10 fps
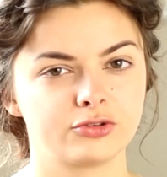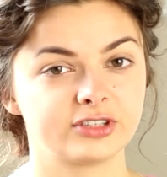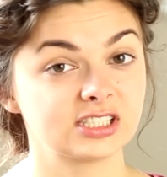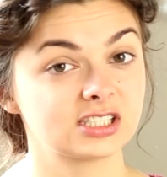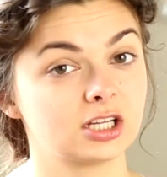
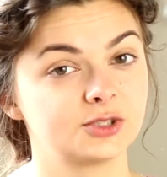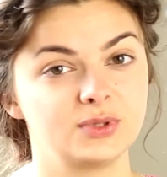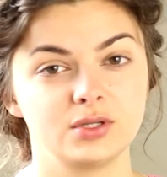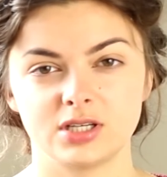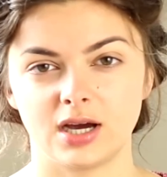Renaissance
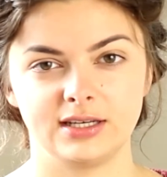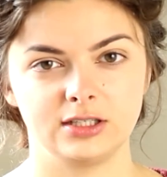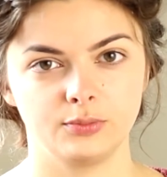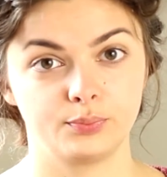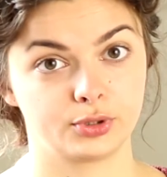beauty
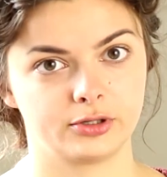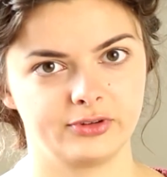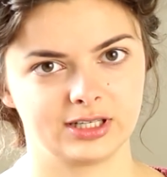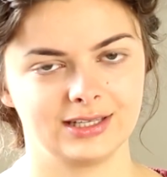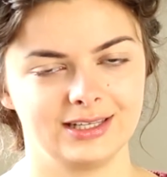ideal
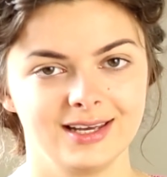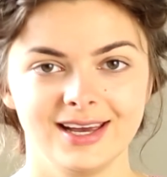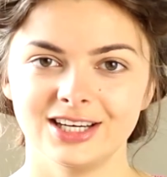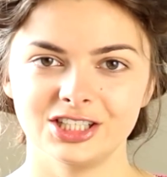perfectly.